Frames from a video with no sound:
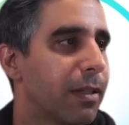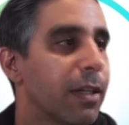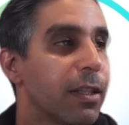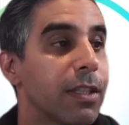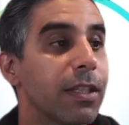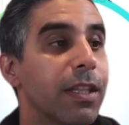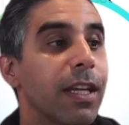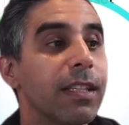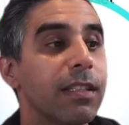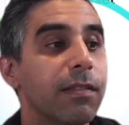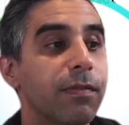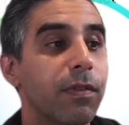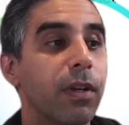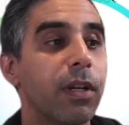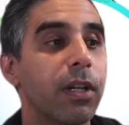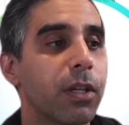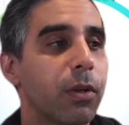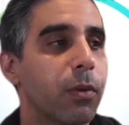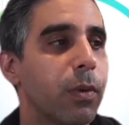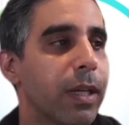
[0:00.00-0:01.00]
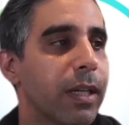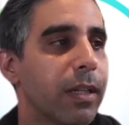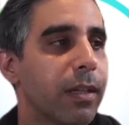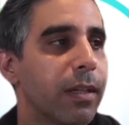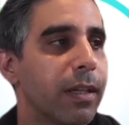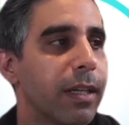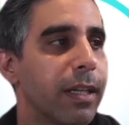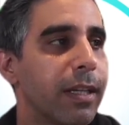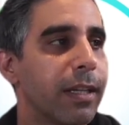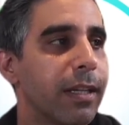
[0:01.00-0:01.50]
So that's very
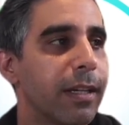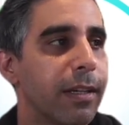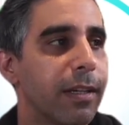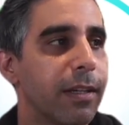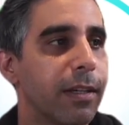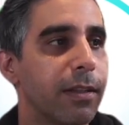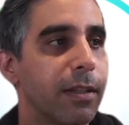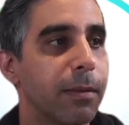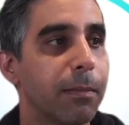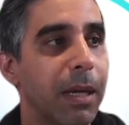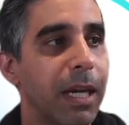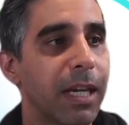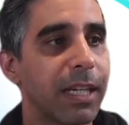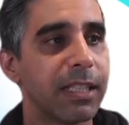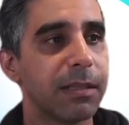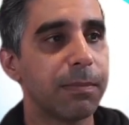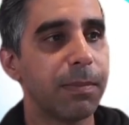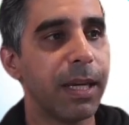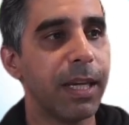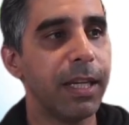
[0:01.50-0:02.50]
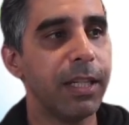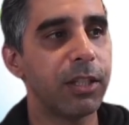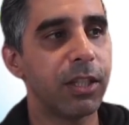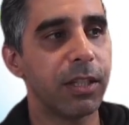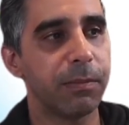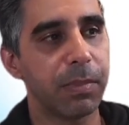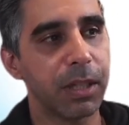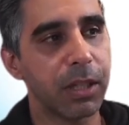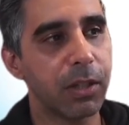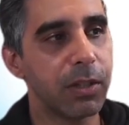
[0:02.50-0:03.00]
quickly the markets page,
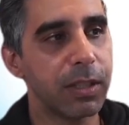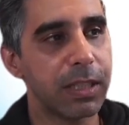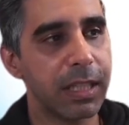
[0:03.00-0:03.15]
and because